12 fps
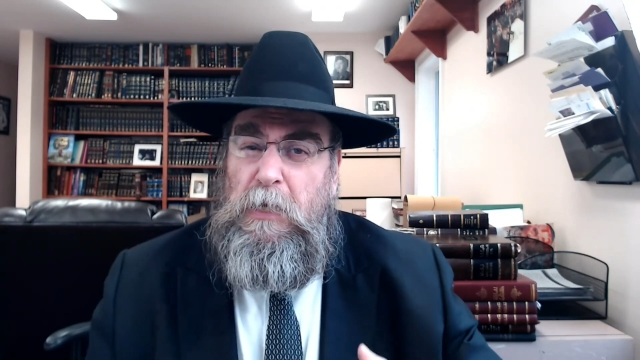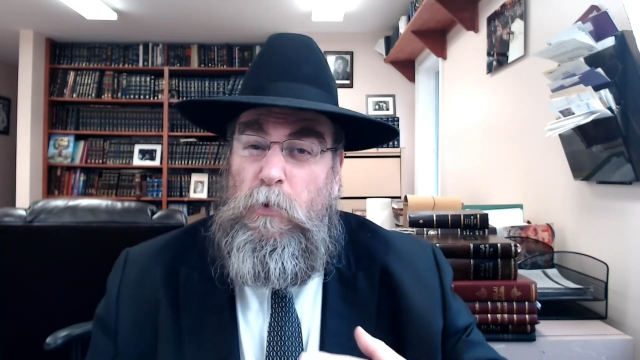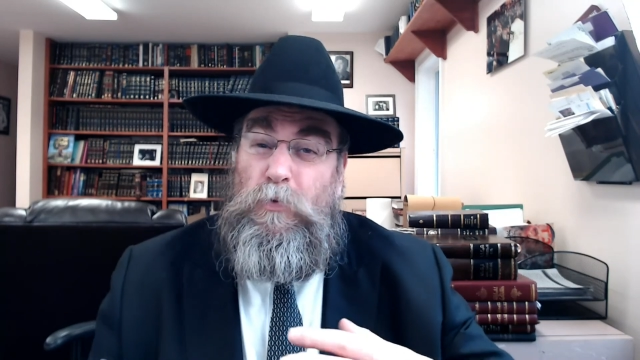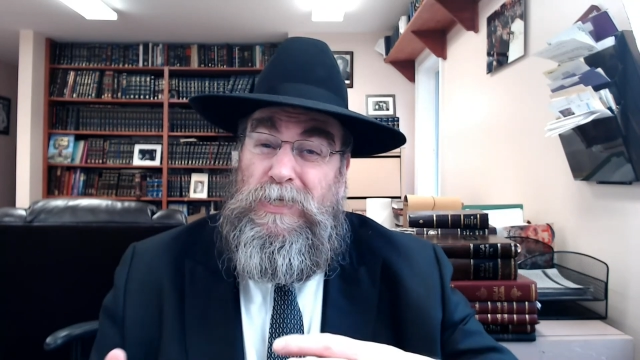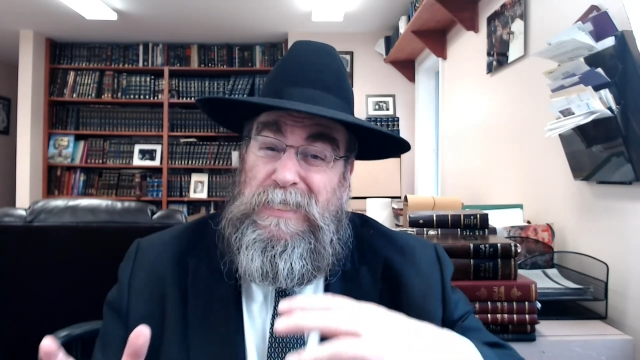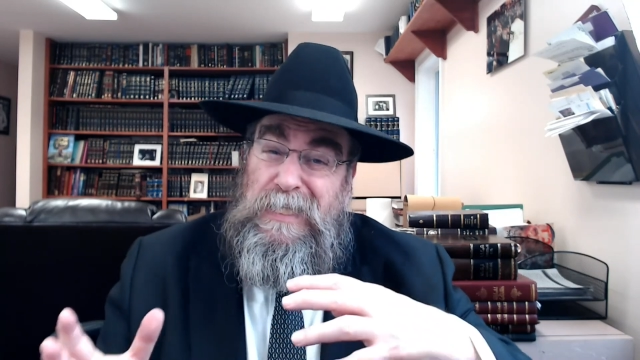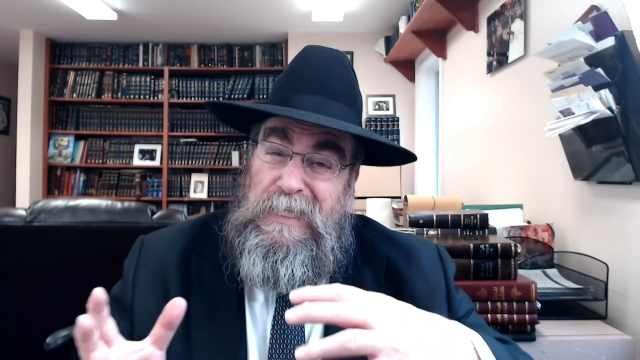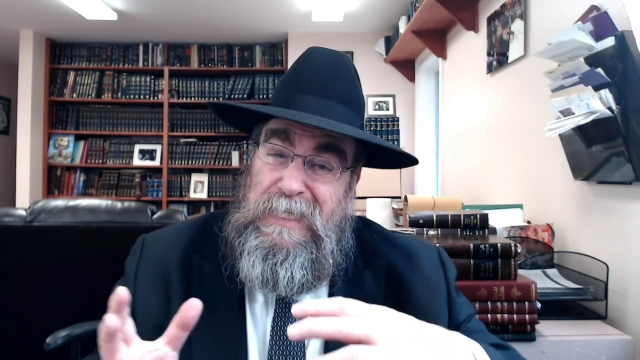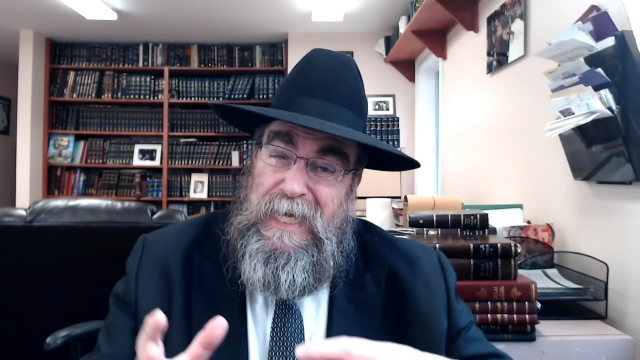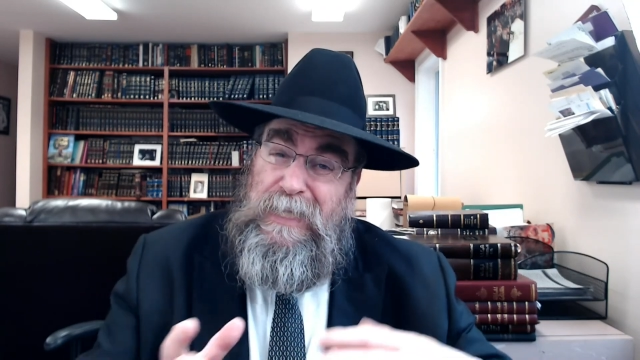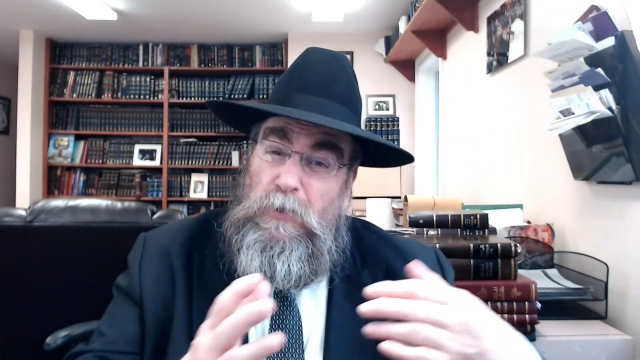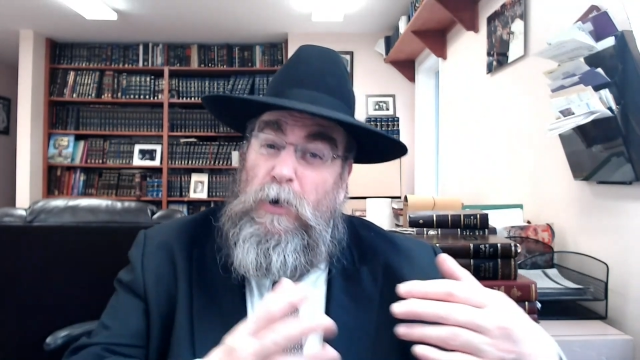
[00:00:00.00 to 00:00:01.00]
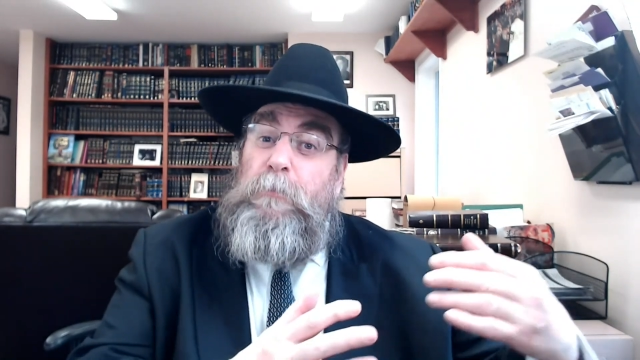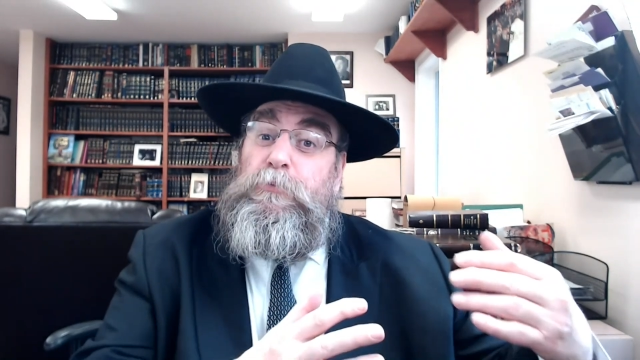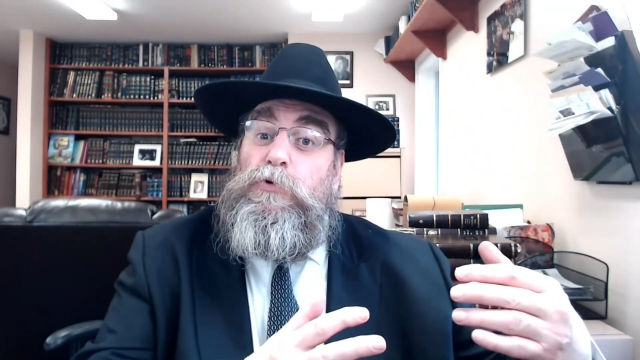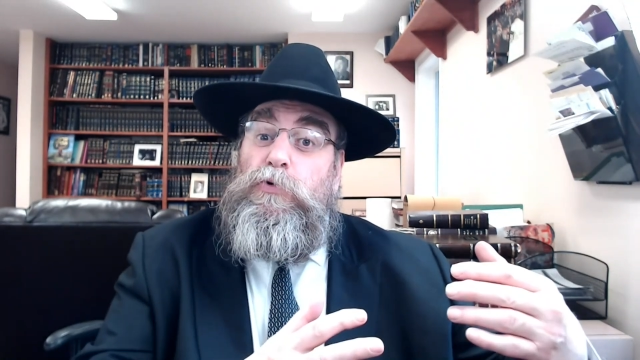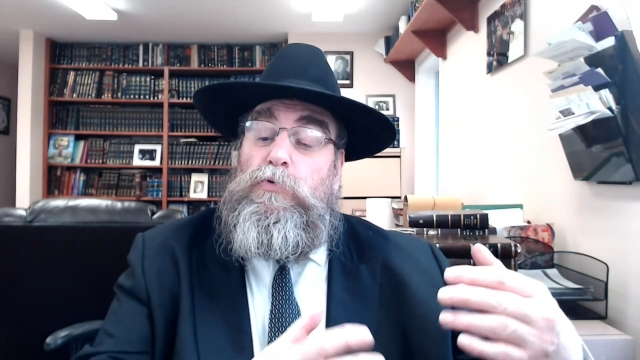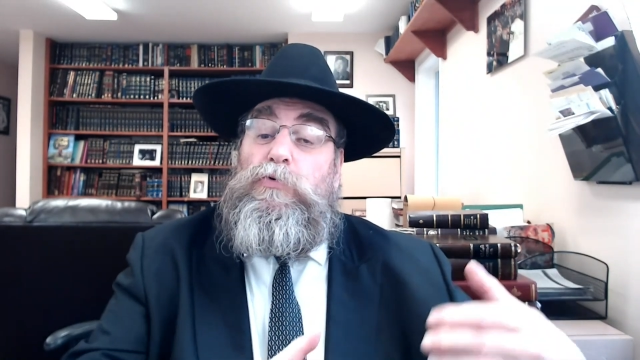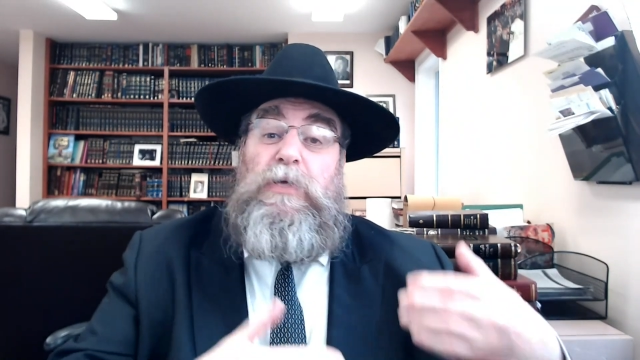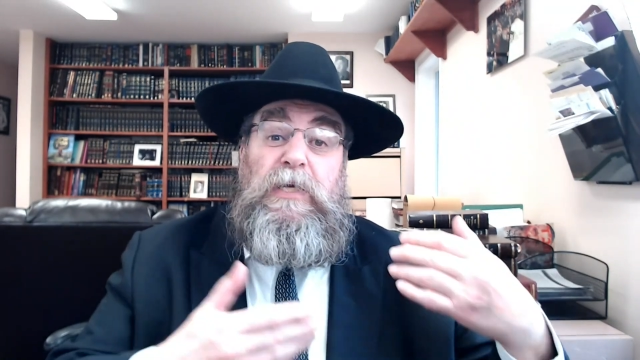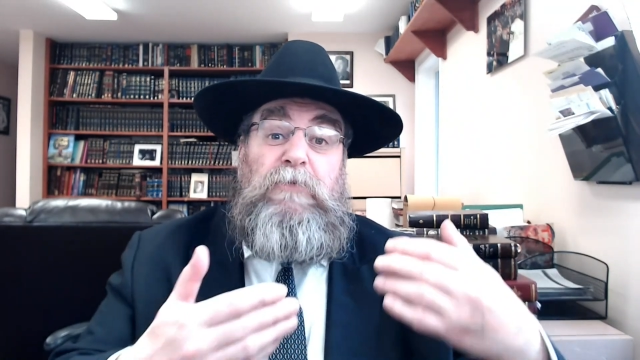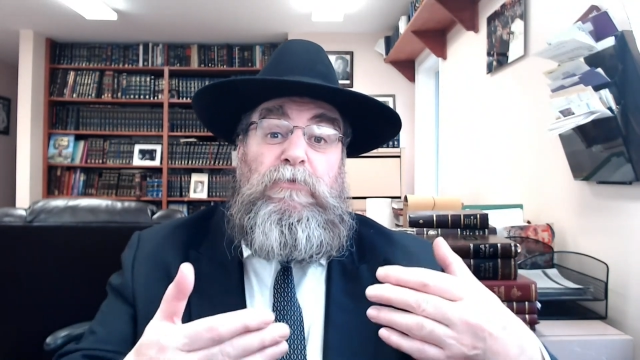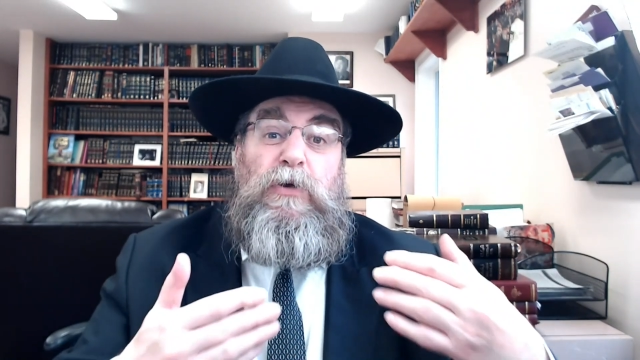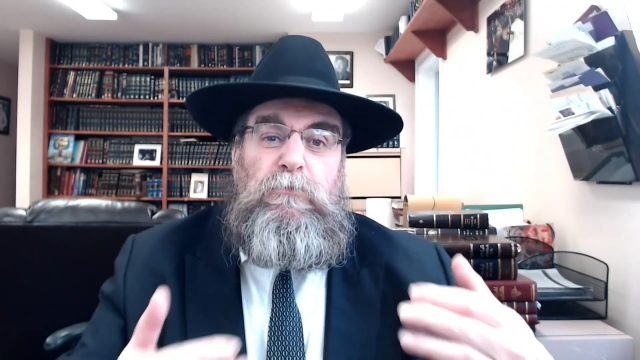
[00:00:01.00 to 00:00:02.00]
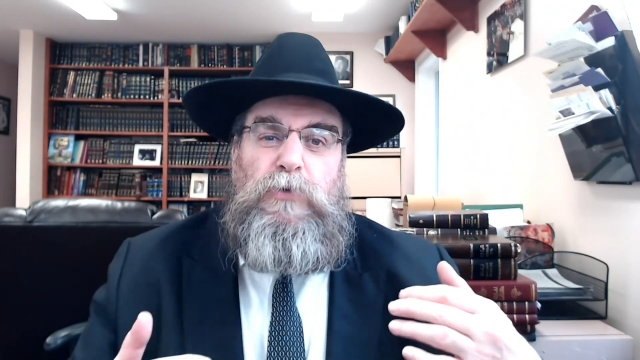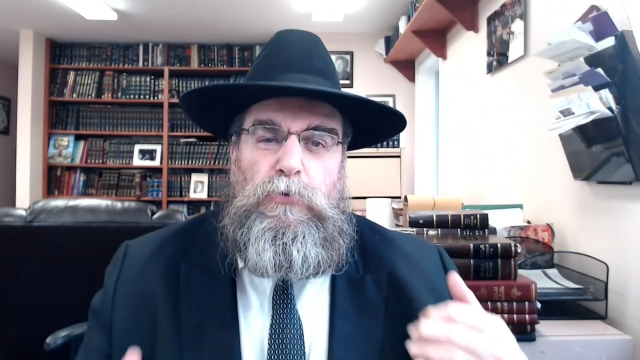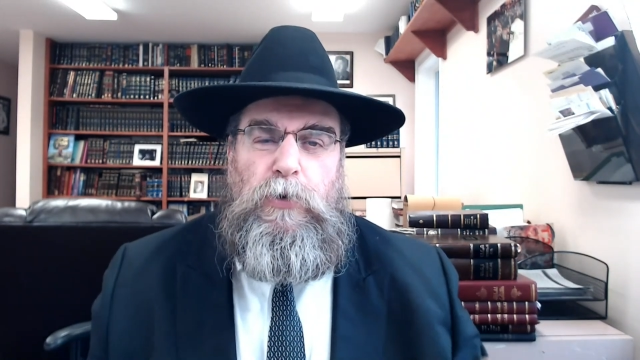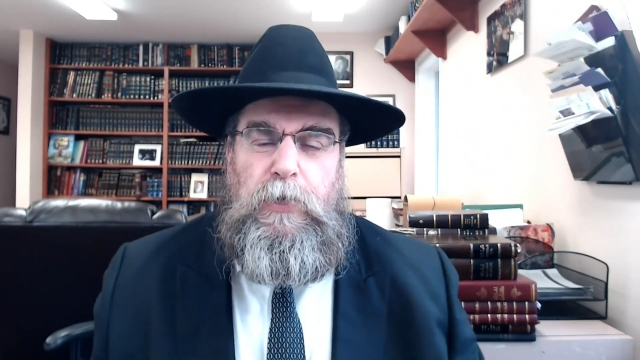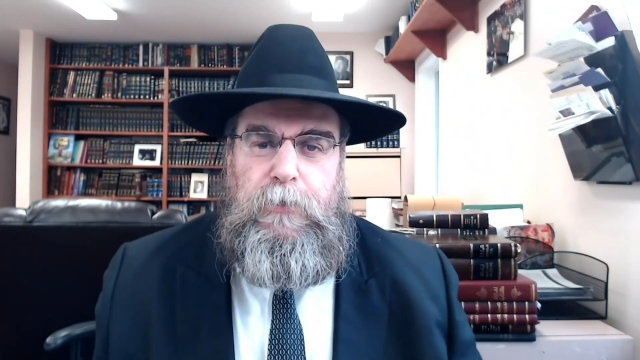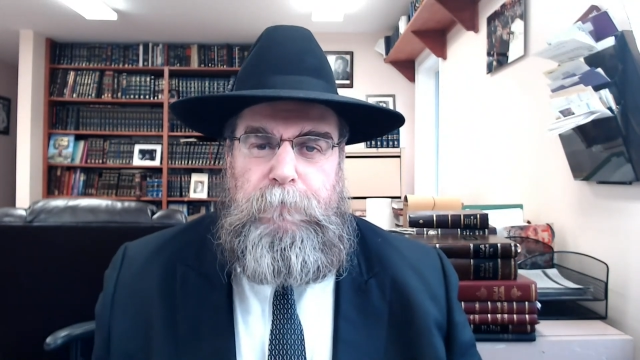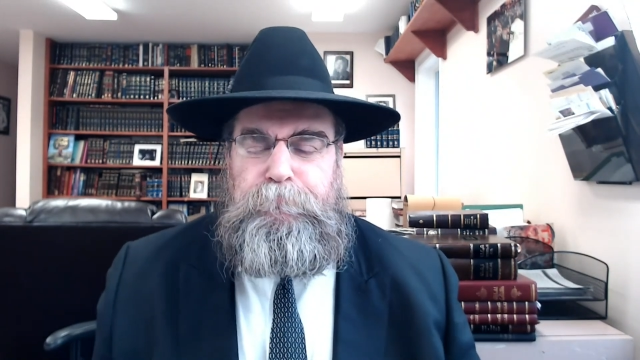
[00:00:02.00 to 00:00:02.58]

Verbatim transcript: which led up to the giving of the Torah.